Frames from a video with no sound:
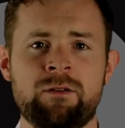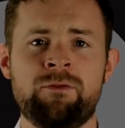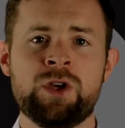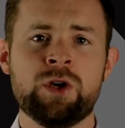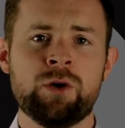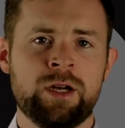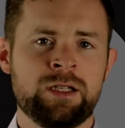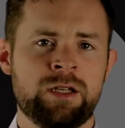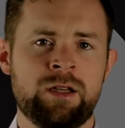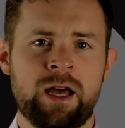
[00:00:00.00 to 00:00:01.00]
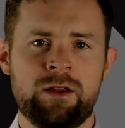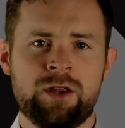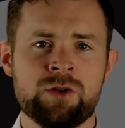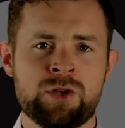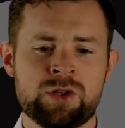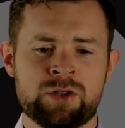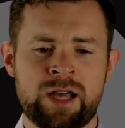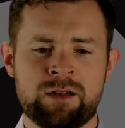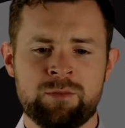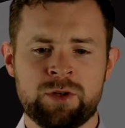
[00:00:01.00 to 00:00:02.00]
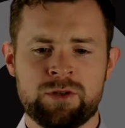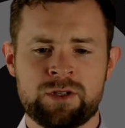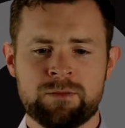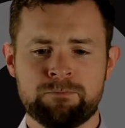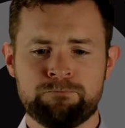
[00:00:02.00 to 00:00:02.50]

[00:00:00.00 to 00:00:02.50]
view into those users' attributes.